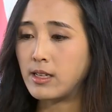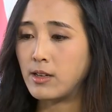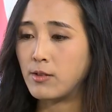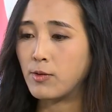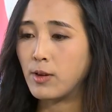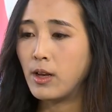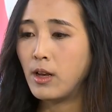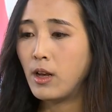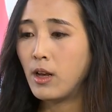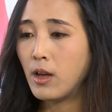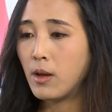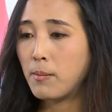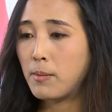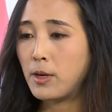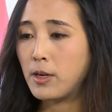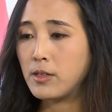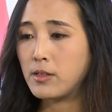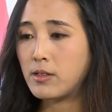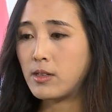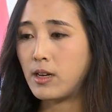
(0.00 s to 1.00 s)
have
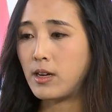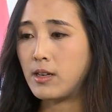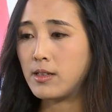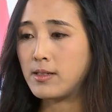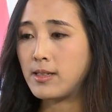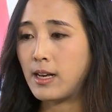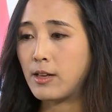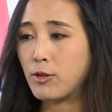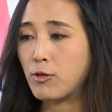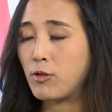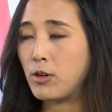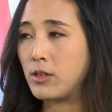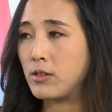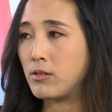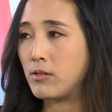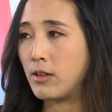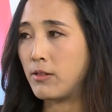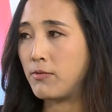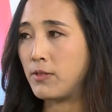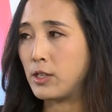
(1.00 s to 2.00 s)
put uh, South
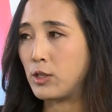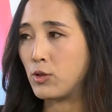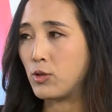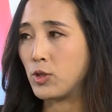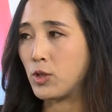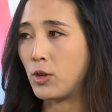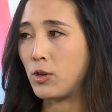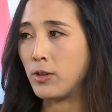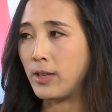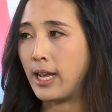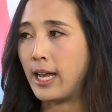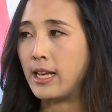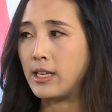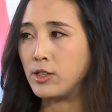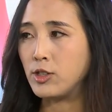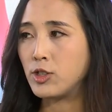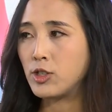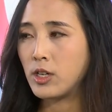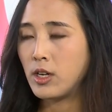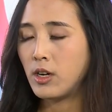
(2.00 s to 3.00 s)
Korean officials on
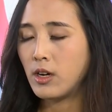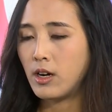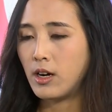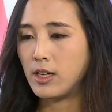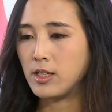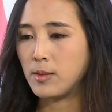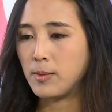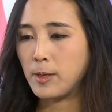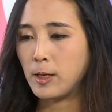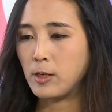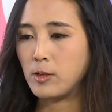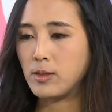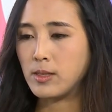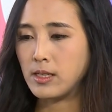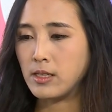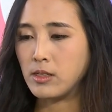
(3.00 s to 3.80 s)
edge, I suppose.